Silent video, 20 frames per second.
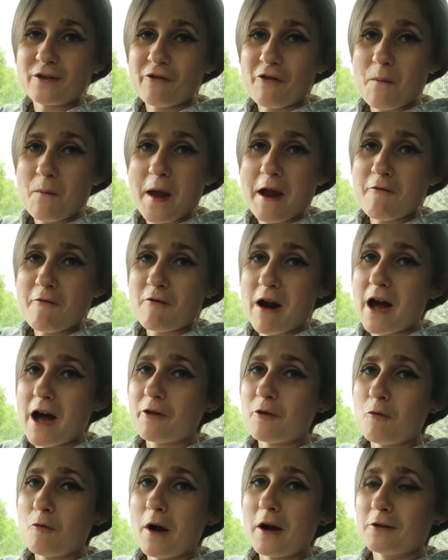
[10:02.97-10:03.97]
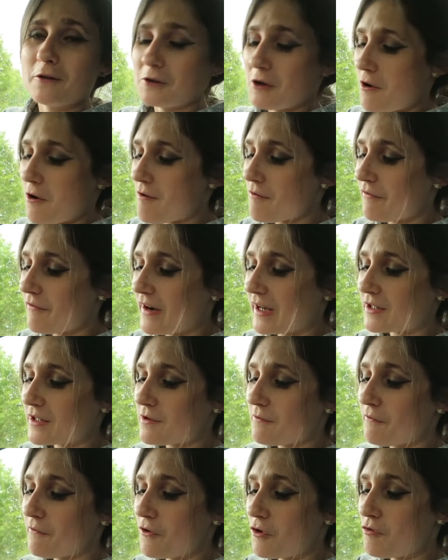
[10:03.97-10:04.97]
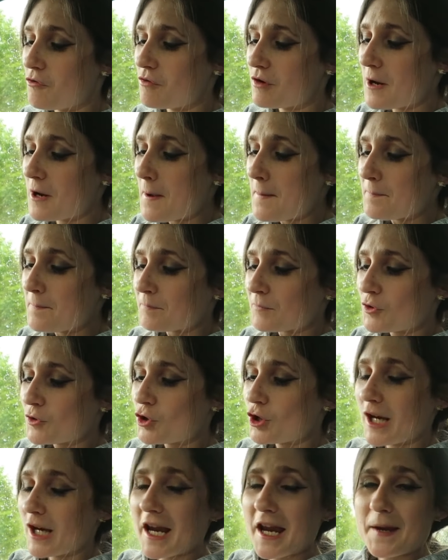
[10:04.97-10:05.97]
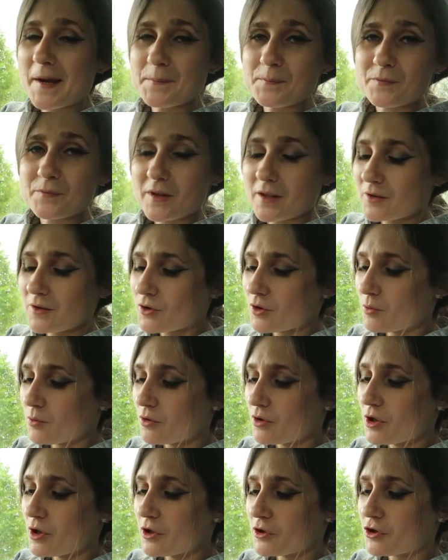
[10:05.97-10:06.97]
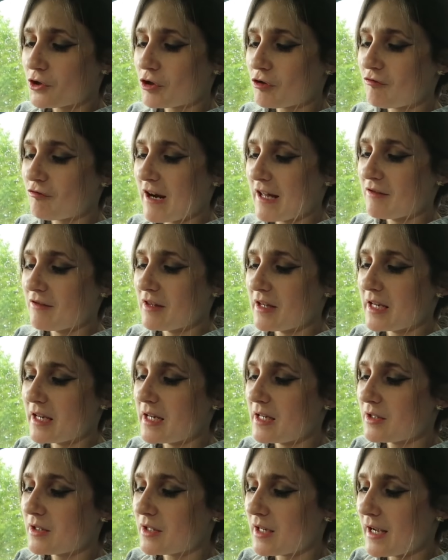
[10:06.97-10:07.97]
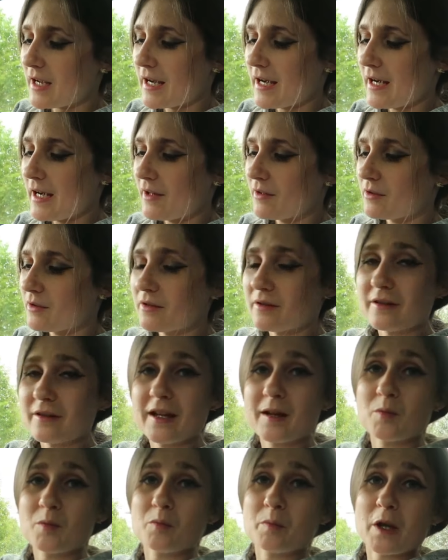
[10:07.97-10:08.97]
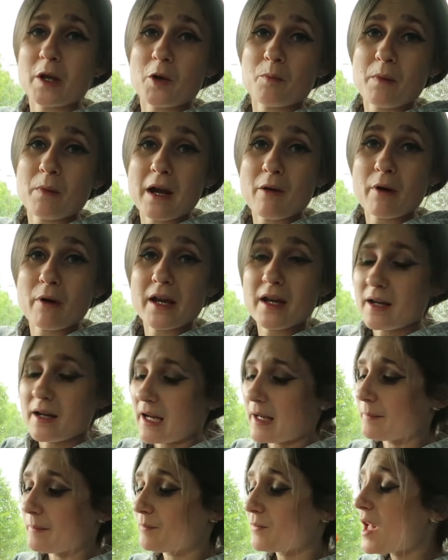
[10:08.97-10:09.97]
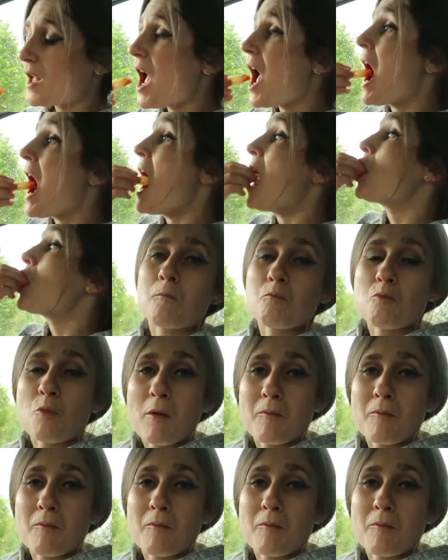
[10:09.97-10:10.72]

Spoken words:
from a rather well-known fast food chain. So I'm going to scram these and then be on my way again. A